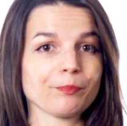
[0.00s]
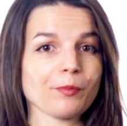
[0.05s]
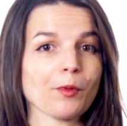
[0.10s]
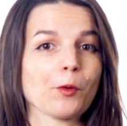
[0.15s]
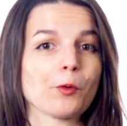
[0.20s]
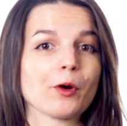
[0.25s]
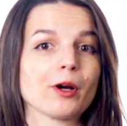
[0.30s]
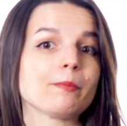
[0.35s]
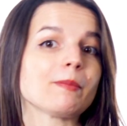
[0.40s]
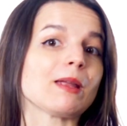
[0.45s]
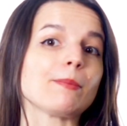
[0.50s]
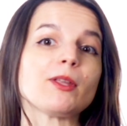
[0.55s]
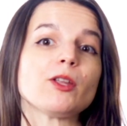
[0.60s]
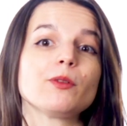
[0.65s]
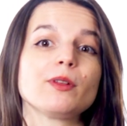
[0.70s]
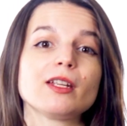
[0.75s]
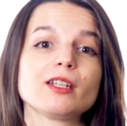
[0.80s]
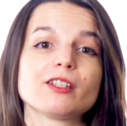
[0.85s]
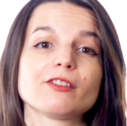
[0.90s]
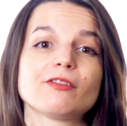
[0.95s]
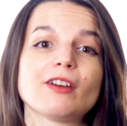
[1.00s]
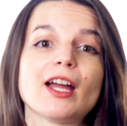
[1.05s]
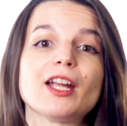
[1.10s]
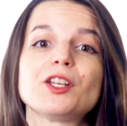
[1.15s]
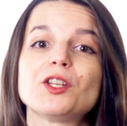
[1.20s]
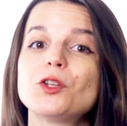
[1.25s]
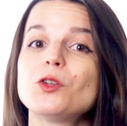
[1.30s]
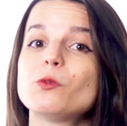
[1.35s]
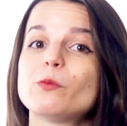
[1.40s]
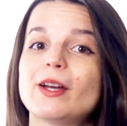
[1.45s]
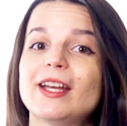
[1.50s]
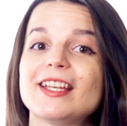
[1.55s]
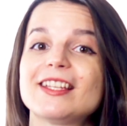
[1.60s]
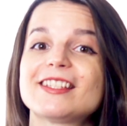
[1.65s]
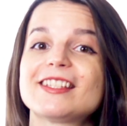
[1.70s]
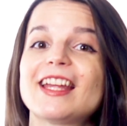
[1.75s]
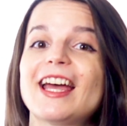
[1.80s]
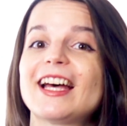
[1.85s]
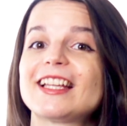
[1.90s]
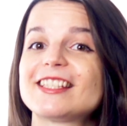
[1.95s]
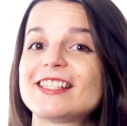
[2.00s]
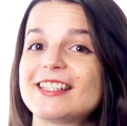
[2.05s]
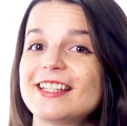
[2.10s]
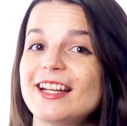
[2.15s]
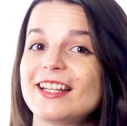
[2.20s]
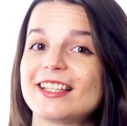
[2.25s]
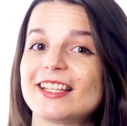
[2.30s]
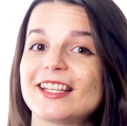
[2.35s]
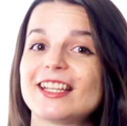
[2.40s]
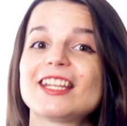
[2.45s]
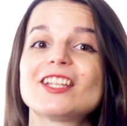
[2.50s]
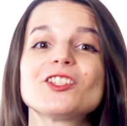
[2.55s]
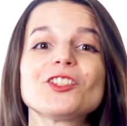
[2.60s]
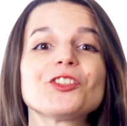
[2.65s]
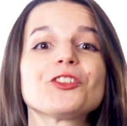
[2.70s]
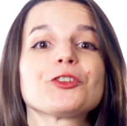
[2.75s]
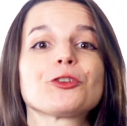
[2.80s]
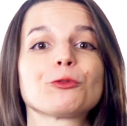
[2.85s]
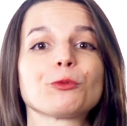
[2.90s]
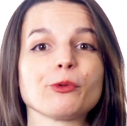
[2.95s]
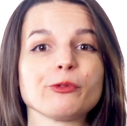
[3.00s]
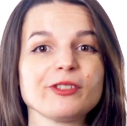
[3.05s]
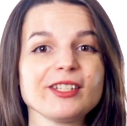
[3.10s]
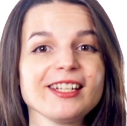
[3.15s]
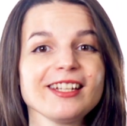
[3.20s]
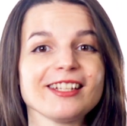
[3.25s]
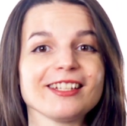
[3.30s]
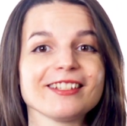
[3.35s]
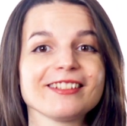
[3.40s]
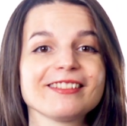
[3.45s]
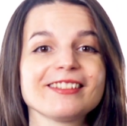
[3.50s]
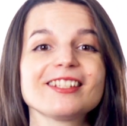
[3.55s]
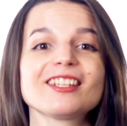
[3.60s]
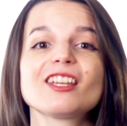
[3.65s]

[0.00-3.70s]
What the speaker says: Or maybe you need to find new ways to add studying into your routine to